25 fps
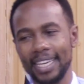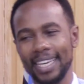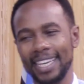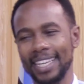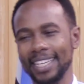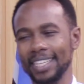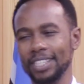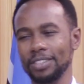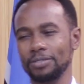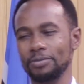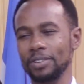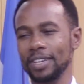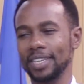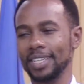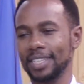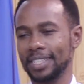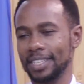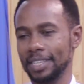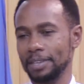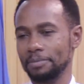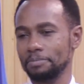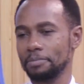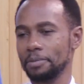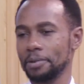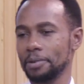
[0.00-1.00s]
It is very
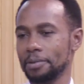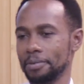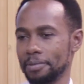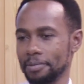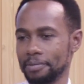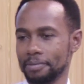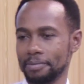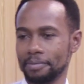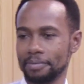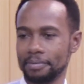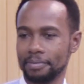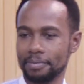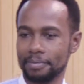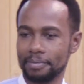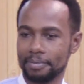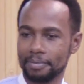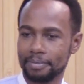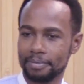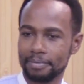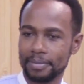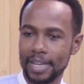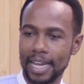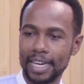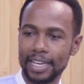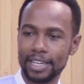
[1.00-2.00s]
simple.
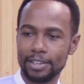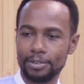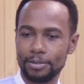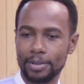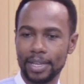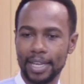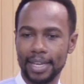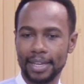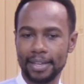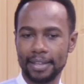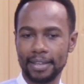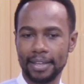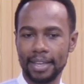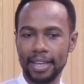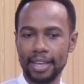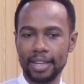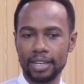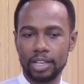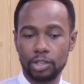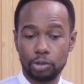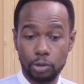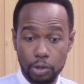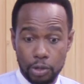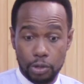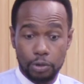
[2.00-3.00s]
Hallelujah.
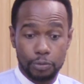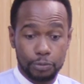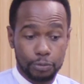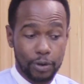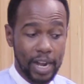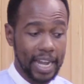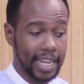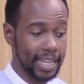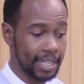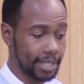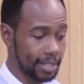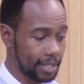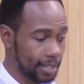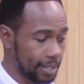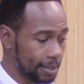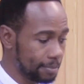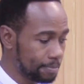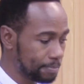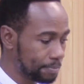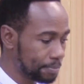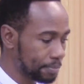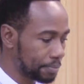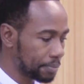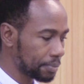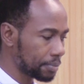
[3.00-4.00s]
That's why you find
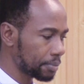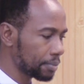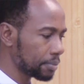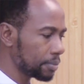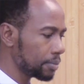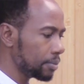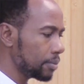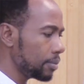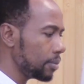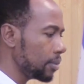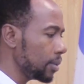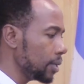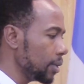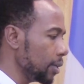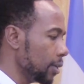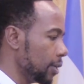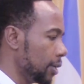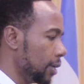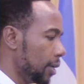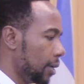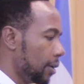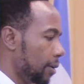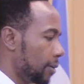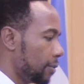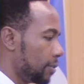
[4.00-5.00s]

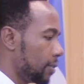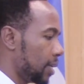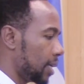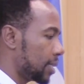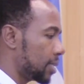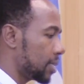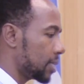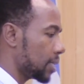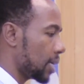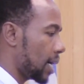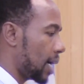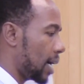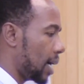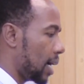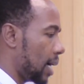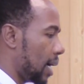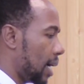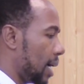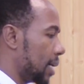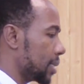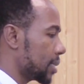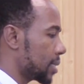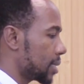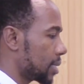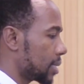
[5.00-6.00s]
that
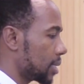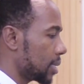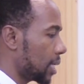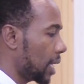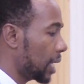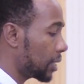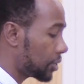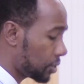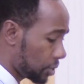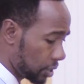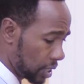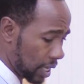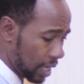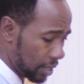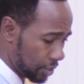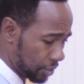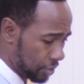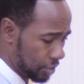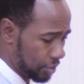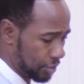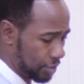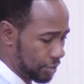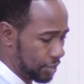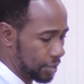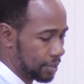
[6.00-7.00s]
as a
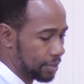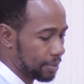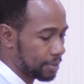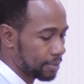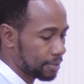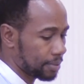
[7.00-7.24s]
church,